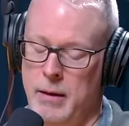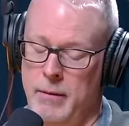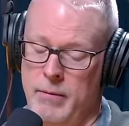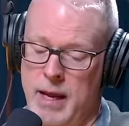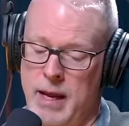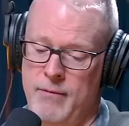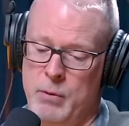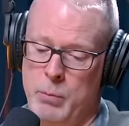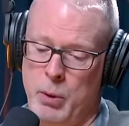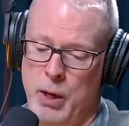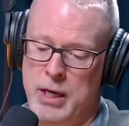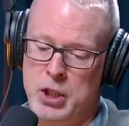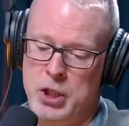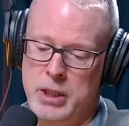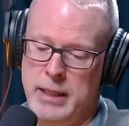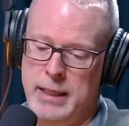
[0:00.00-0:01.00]
they have
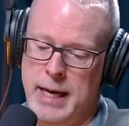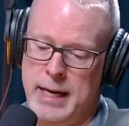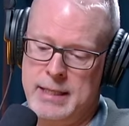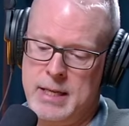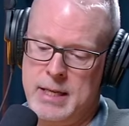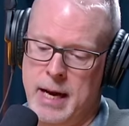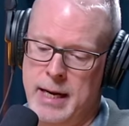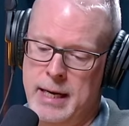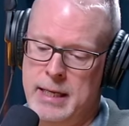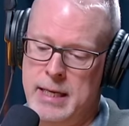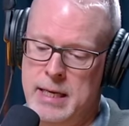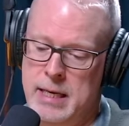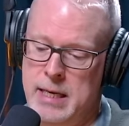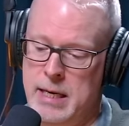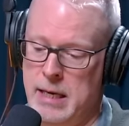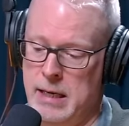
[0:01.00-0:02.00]
depression and
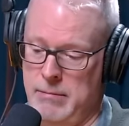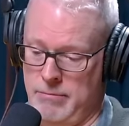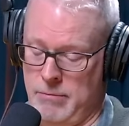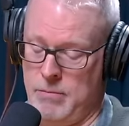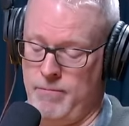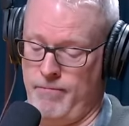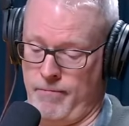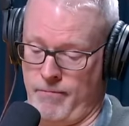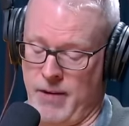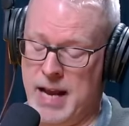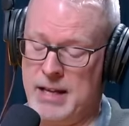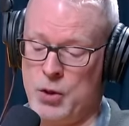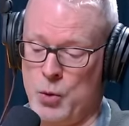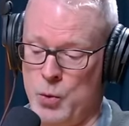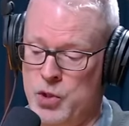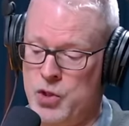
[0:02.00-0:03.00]
anxiety
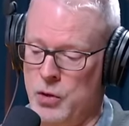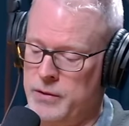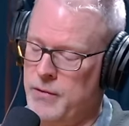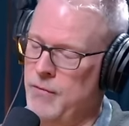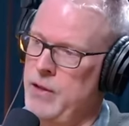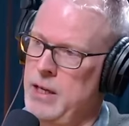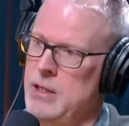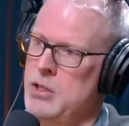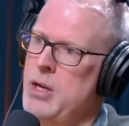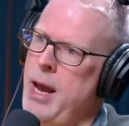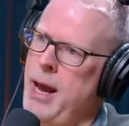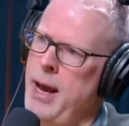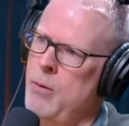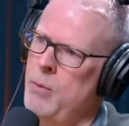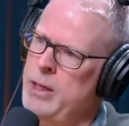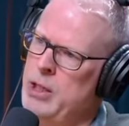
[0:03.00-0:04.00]
as a result of this,
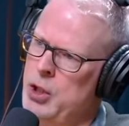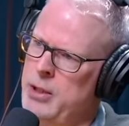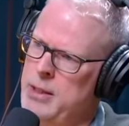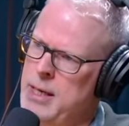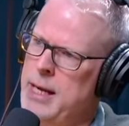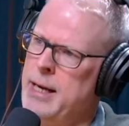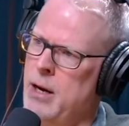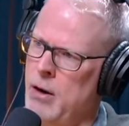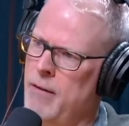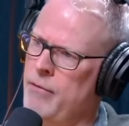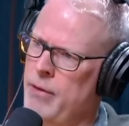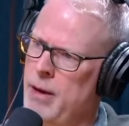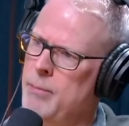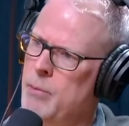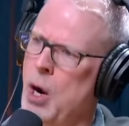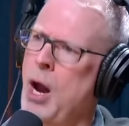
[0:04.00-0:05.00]
and we should take care of
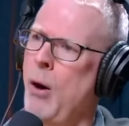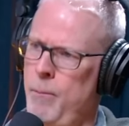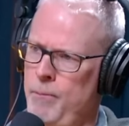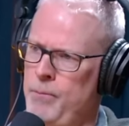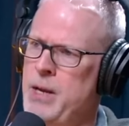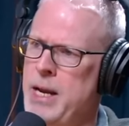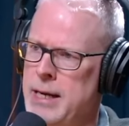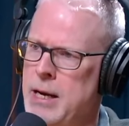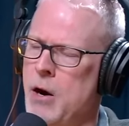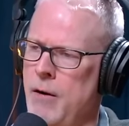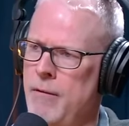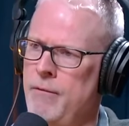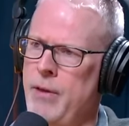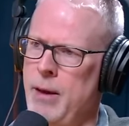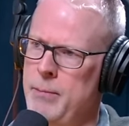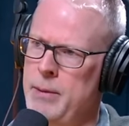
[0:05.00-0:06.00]
them or help take care
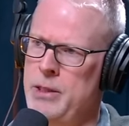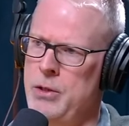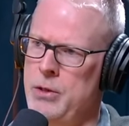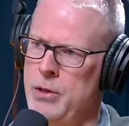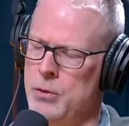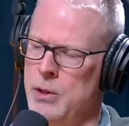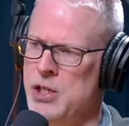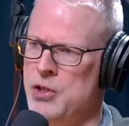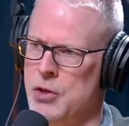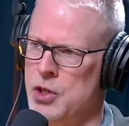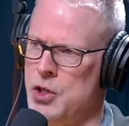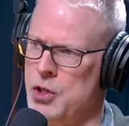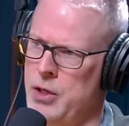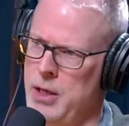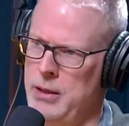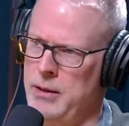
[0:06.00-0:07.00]
of them and do the
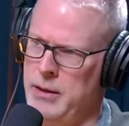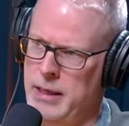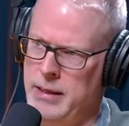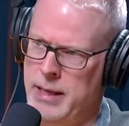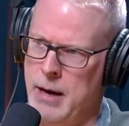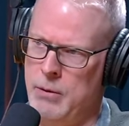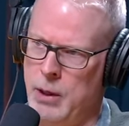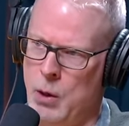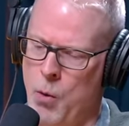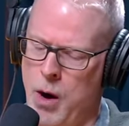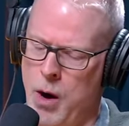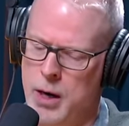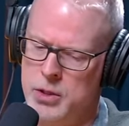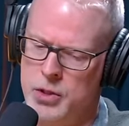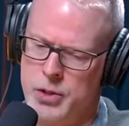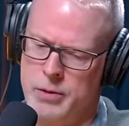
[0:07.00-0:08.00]
research that
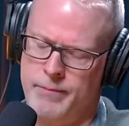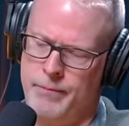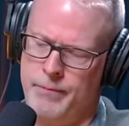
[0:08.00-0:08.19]
requires.